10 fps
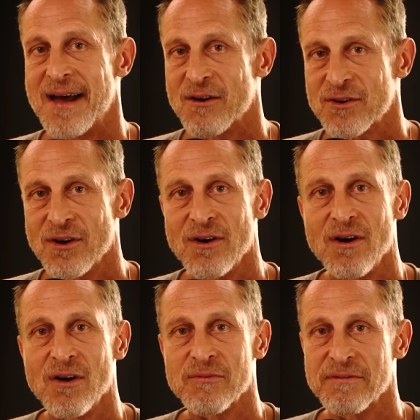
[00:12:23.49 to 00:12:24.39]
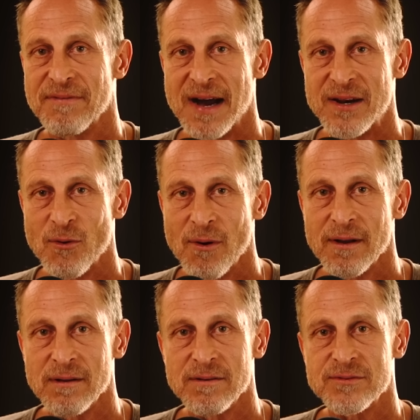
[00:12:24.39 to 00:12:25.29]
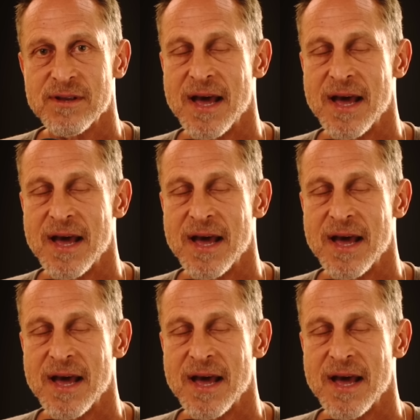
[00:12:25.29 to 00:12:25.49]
alcohol, refined oils,